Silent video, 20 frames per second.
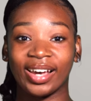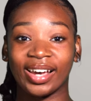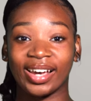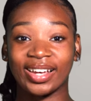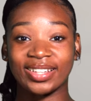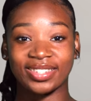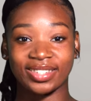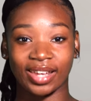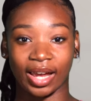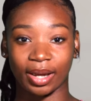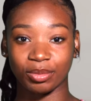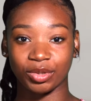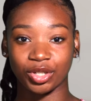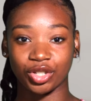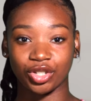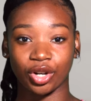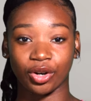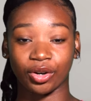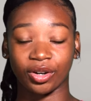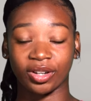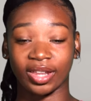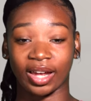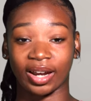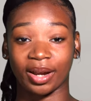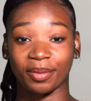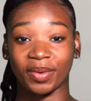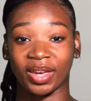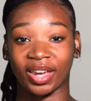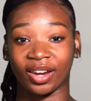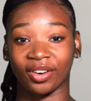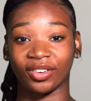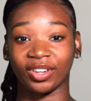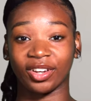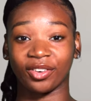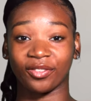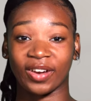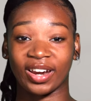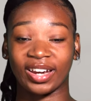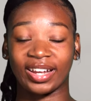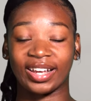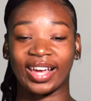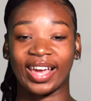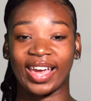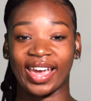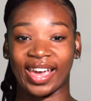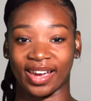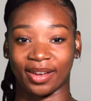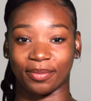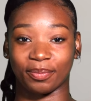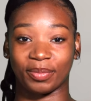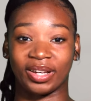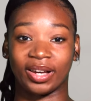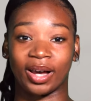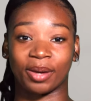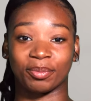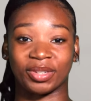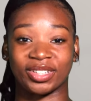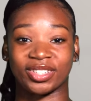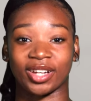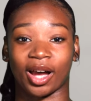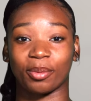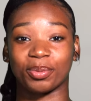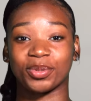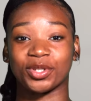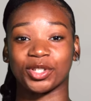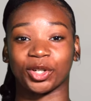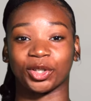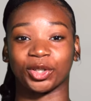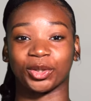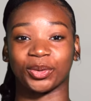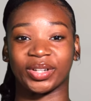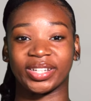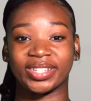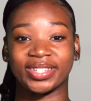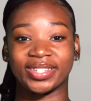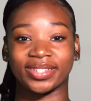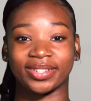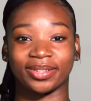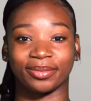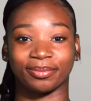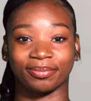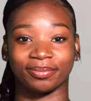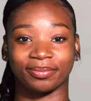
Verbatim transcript: It's time to show her that I'm area ready and become the top soloist.